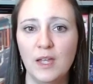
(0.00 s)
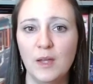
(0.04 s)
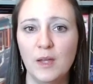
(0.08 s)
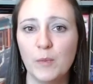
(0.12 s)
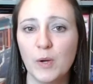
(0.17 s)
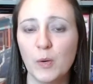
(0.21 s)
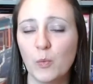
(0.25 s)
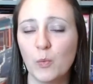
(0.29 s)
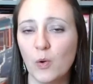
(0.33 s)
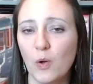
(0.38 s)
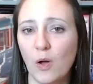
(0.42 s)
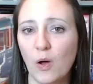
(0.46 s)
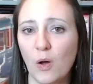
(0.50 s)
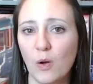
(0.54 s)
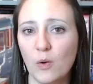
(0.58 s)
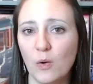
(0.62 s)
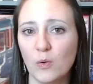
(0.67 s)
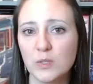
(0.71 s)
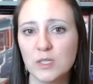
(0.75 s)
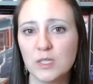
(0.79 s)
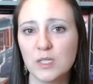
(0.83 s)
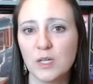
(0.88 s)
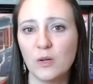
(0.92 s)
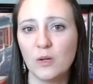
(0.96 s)
but will
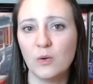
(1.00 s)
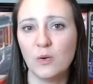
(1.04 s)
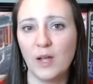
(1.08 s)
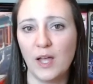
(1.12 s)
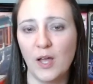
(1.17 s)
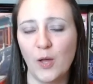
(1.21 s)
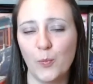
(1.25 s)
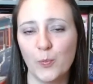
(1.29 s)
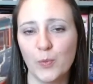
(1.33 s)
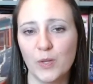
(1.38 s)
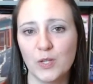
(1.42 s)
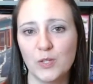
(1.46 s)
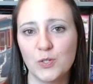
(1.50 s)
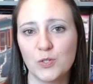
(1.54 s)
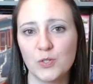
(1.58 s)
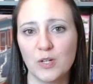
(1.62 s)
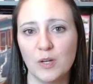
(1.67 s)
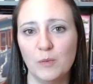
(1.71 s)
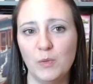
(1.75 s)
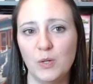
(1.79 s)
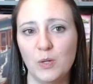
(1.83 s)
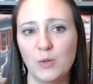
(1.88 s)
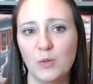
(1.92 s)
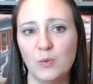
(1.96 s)
also help
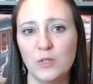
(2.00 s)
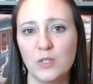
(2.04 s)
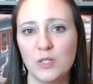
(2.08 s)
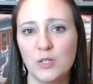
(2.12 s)
contribute